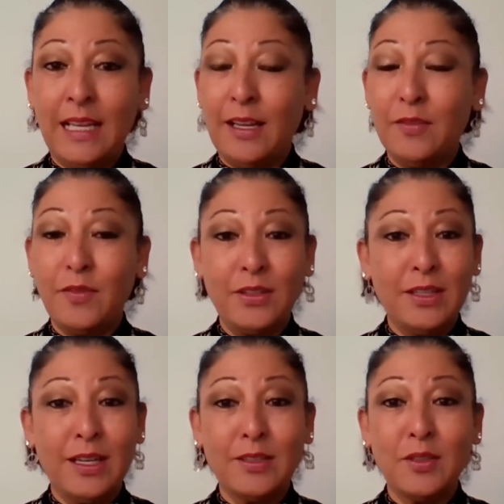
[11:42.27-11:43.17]
And I
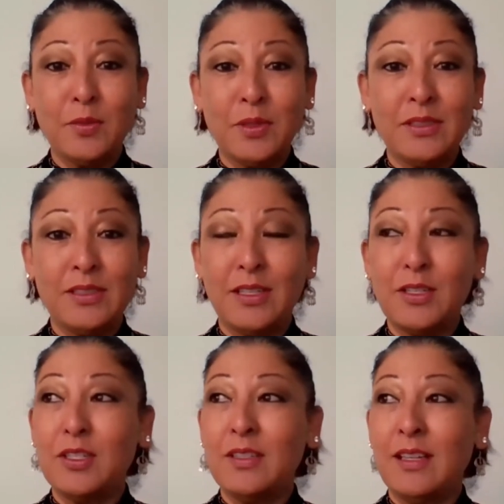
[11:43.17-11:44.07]
finally got to the
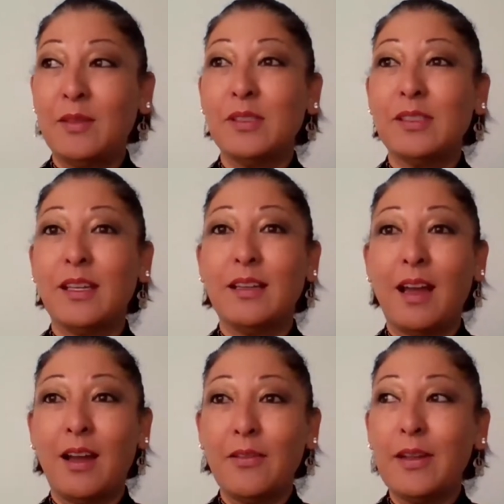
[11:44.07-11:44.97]
realization that was like,
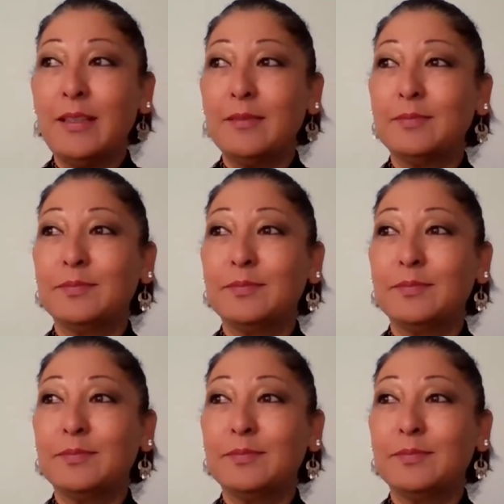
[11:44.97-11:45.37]
all right,